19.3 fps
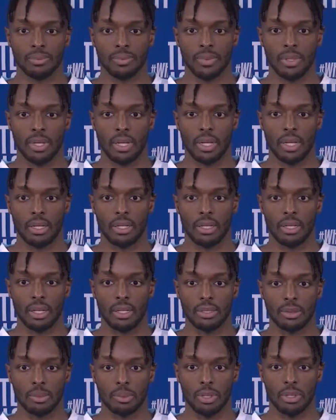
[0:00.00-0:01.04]

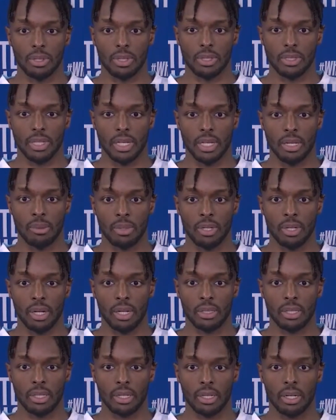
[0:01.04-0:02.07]
and support the team. And
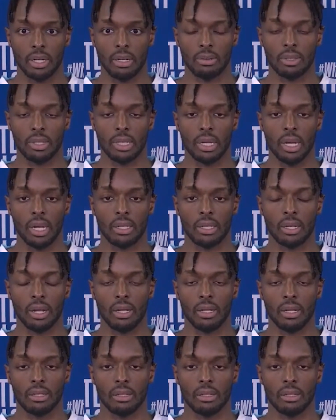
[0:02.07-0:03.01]
I think we did that tonight.